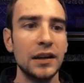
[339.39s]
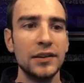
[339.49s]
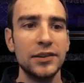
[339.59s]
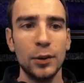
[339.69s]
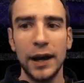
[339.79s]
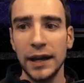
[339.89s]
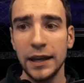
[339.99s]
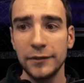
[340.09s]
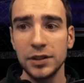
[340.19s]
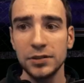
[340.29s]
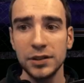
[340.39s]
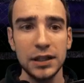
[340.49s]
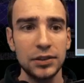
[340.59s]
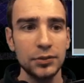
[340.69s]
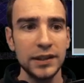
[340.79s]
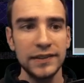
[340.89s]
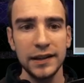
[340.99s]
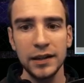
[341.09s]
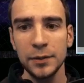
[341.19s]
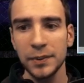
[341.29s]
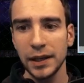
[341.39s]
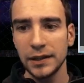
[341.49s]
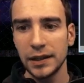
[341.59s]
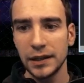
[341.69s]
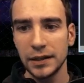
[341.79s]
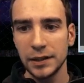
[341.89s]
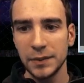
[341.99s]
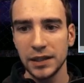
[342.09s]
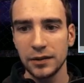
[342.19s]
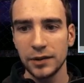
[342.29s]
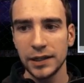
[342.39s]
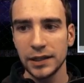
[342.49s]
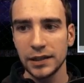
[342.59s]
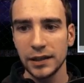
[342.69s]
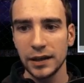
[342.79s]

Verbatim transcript: So I have Unity 3 set up and then let me go ahead and click